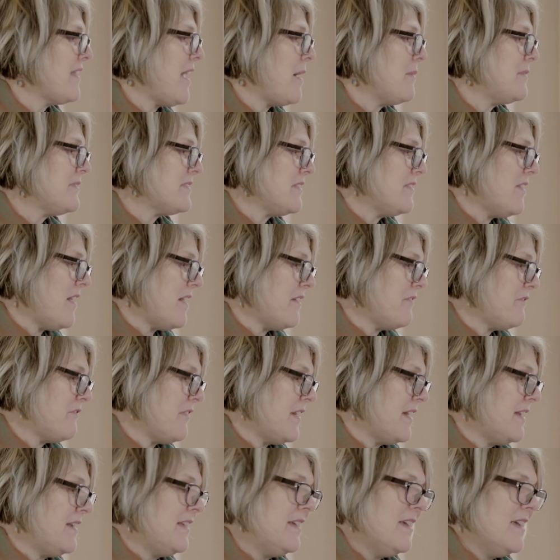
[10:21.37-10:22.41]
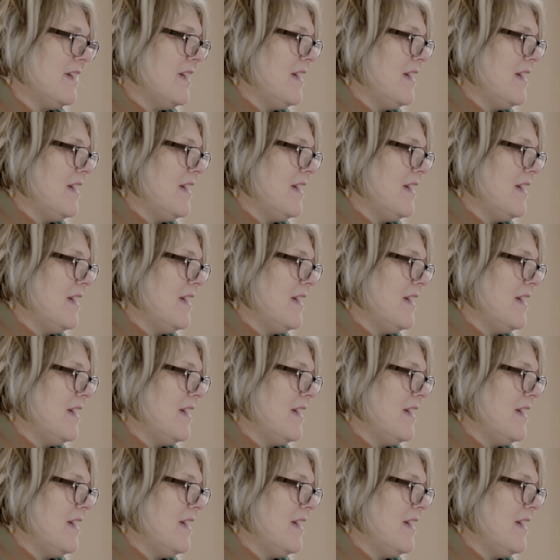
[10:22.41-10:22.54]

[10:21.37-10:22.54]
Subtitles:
That was a lot of fun.